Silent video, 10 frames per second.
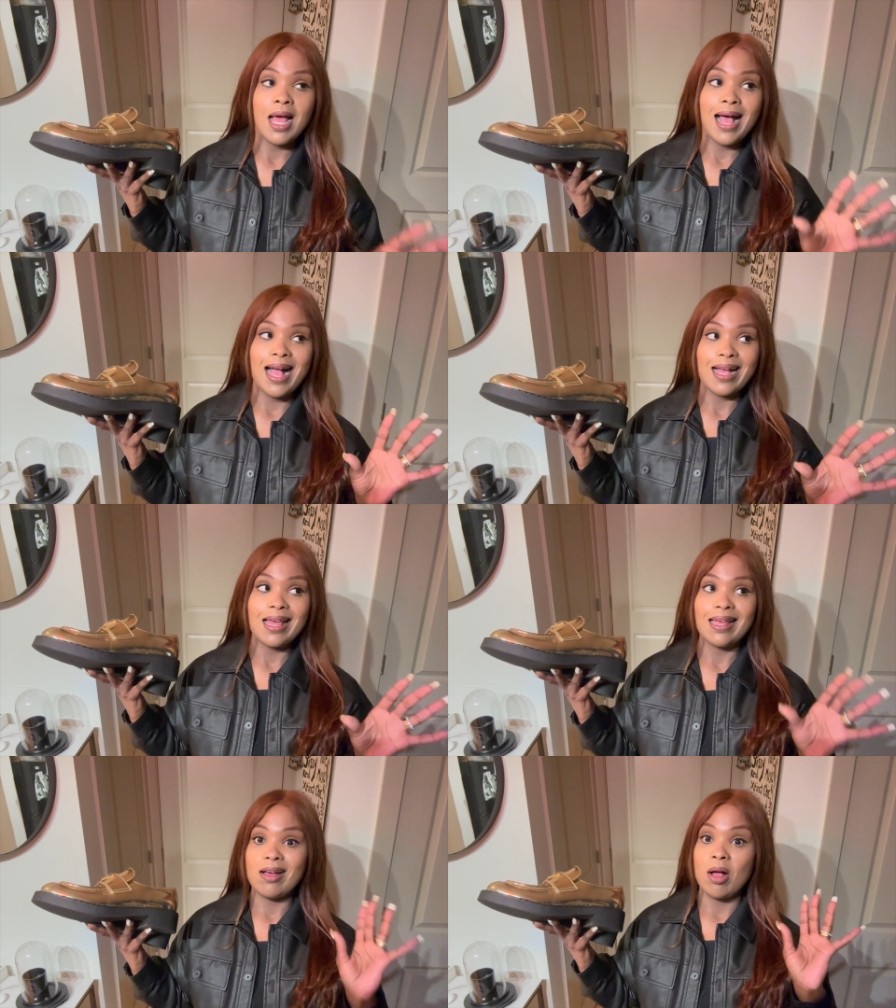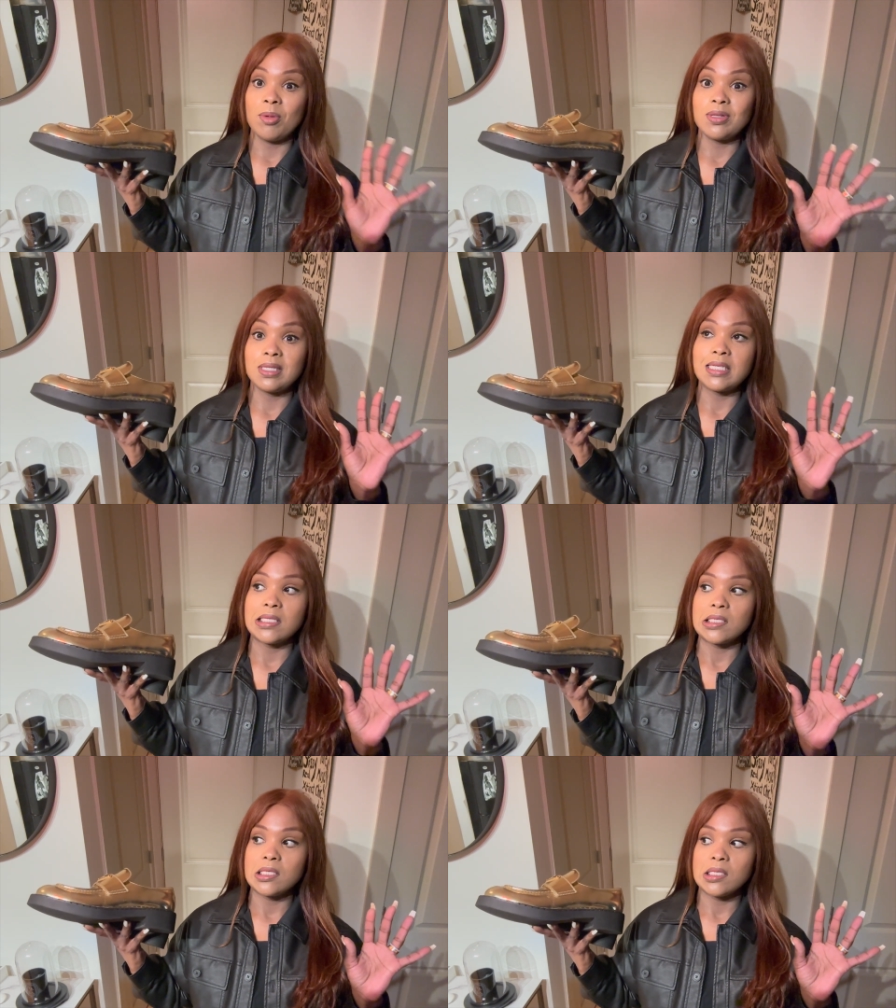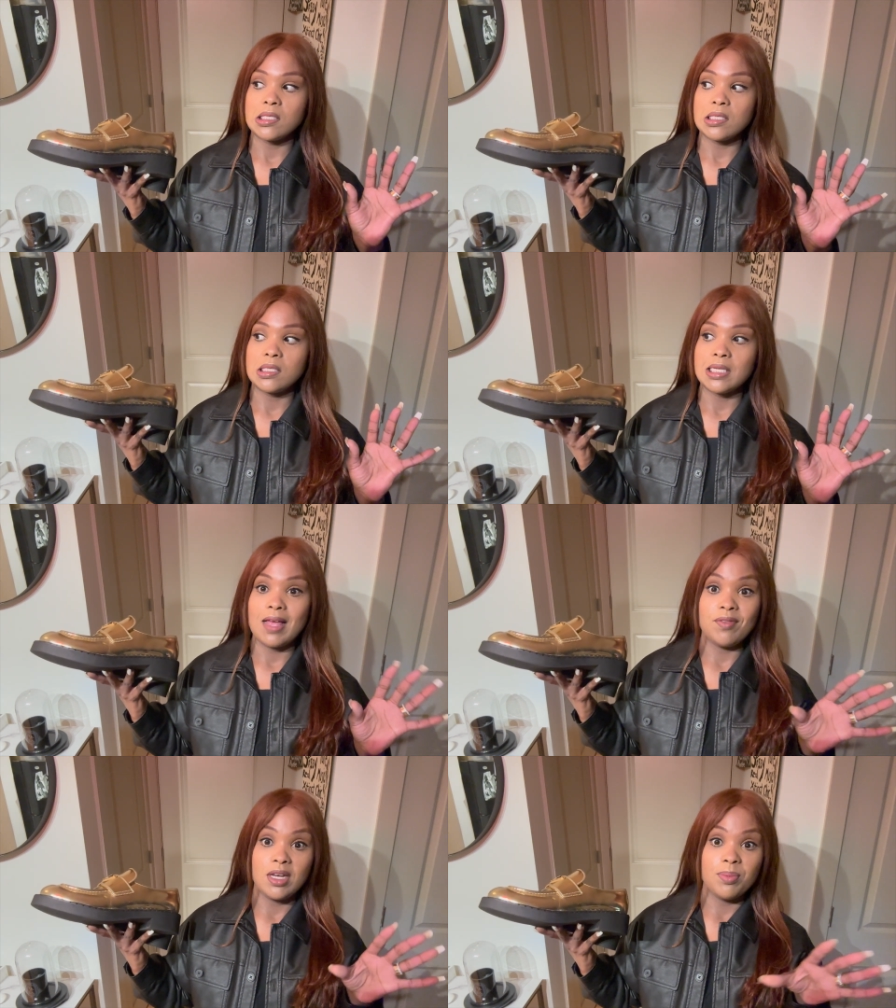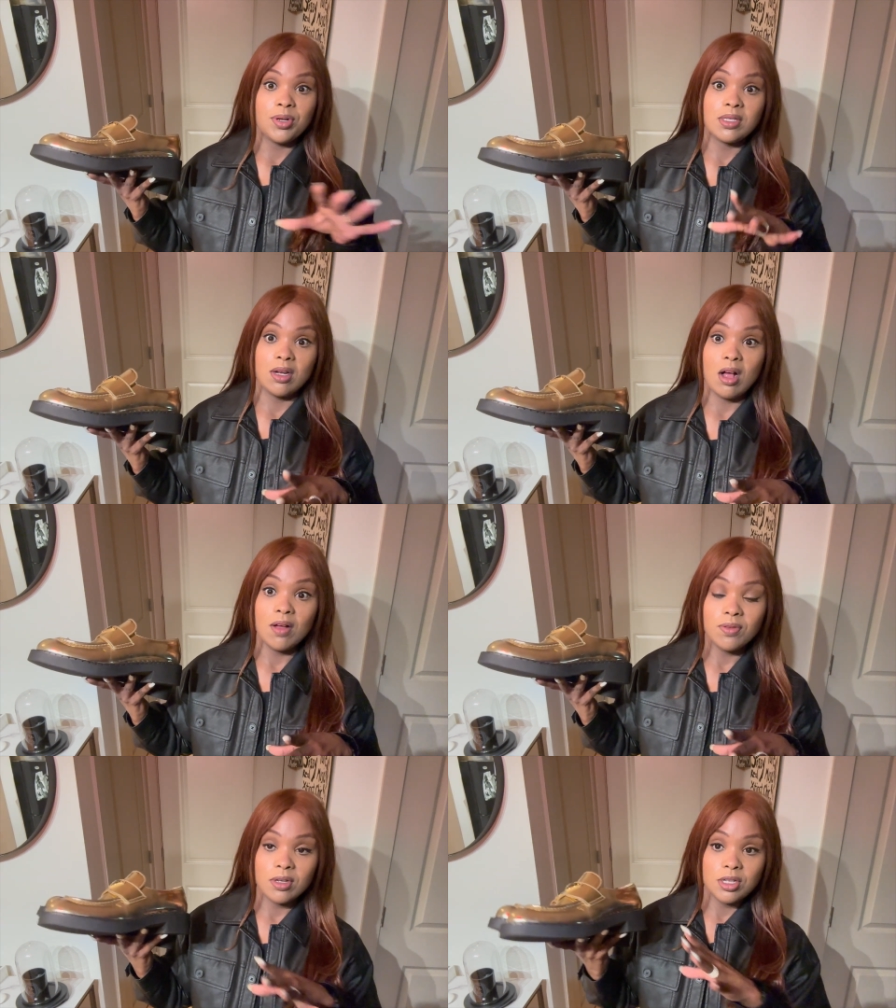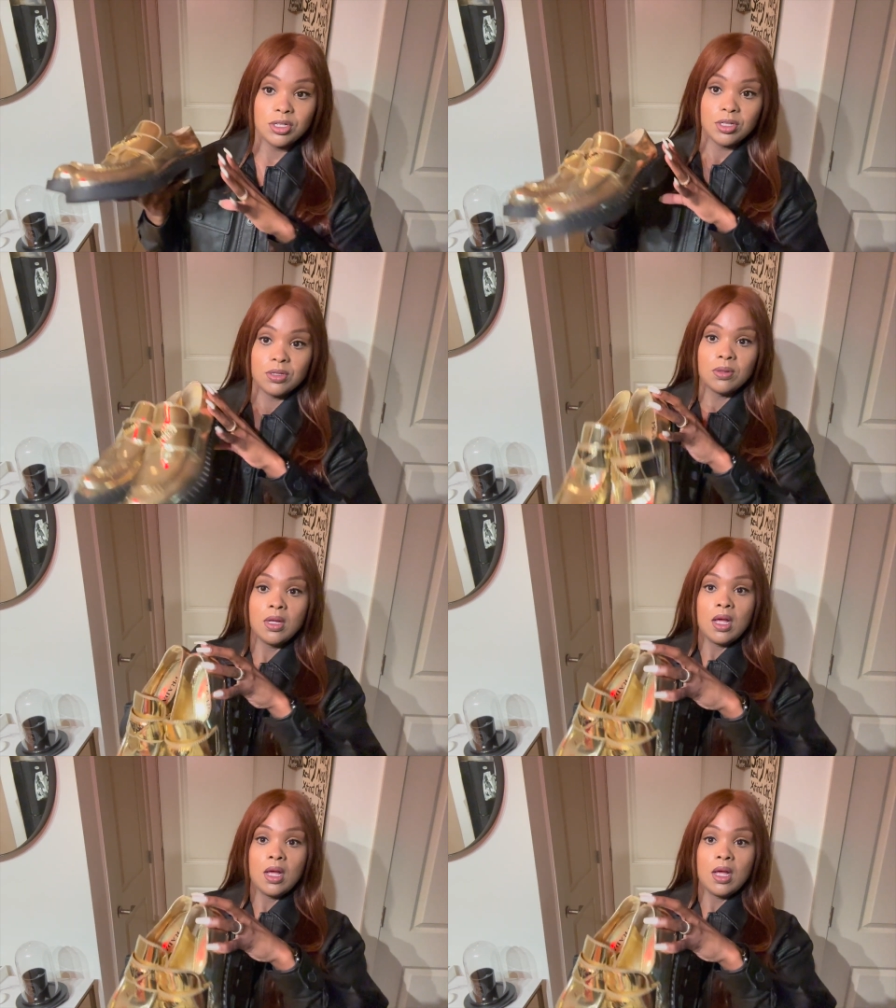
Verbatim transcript: I got like almost 70% off on this shoe